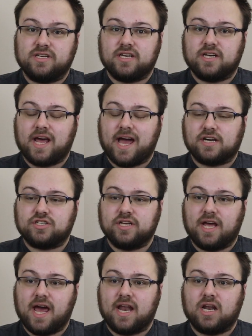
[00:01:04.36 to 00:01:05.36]
we didn't
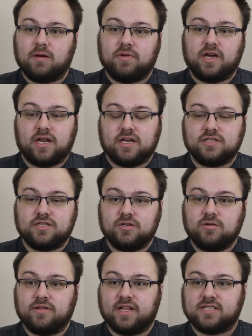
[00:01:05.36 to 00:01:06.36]
actually end up getting
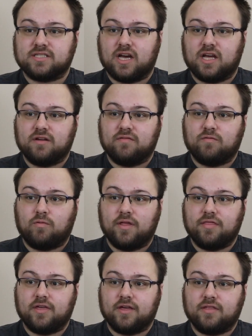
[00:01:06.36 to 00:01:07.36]
to, and that's kind of
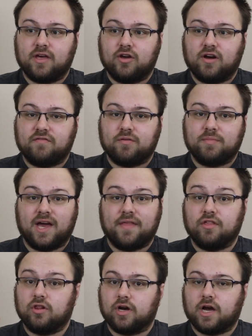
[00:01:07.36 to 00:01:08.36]
one thing that you have to be
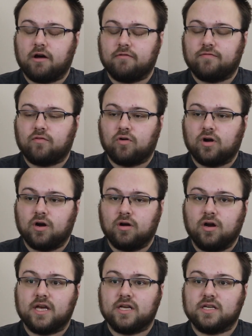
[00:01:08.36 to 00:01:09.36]
on the lookout for,
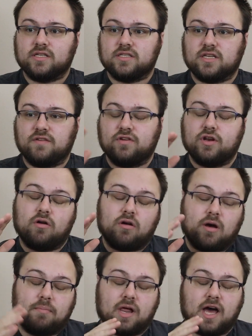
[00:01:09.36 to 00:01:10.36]
is if you don't
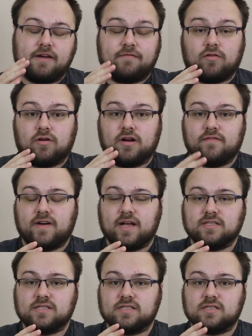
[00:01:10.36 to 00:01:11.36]
apply for
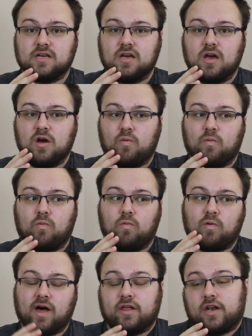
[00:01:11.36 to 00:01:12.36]
events
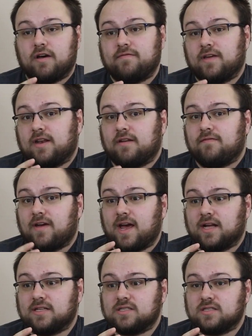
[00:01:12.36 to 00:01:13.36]
well enough in
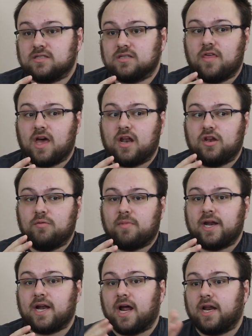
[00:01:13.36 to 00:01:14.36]
advance, then you
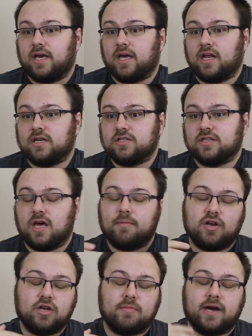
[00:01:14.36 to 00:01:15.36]
might not get into them
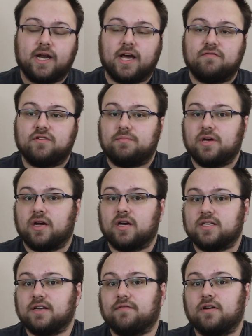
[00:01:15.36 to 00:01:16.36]
and you might have to pick
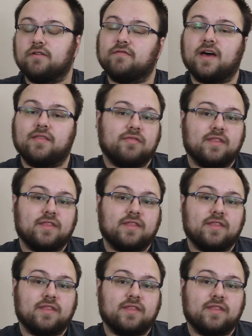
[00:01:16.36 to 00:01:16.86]
a different event